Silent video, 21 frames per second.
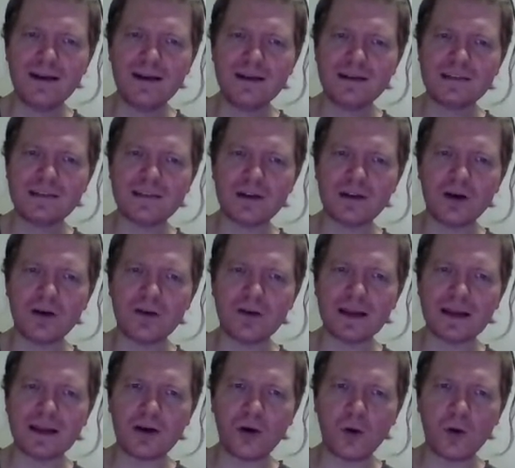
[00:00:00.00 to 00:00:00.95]
So
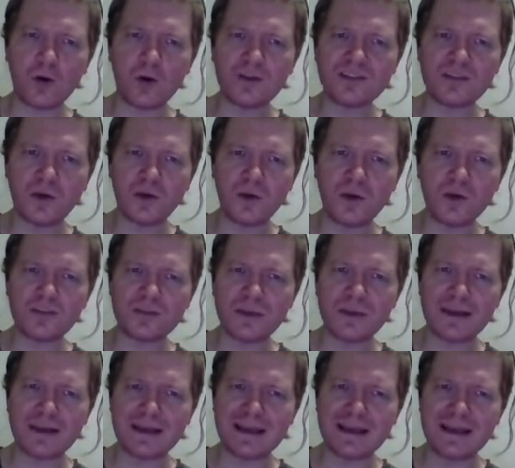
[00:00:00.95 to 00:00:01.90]
so
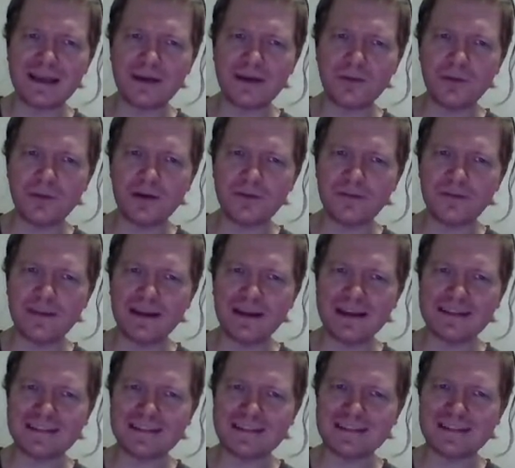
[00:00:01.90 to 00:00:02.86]
ultimately with
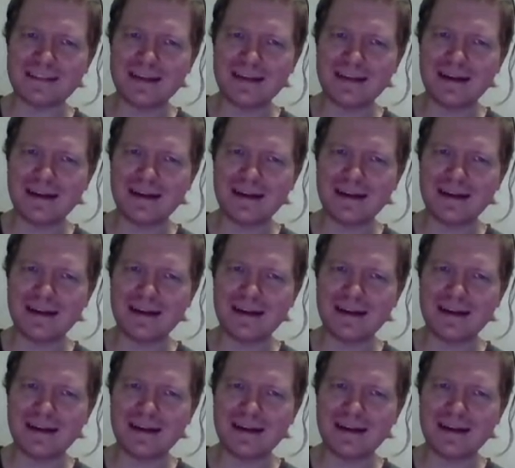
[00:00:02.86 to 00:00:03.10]
this,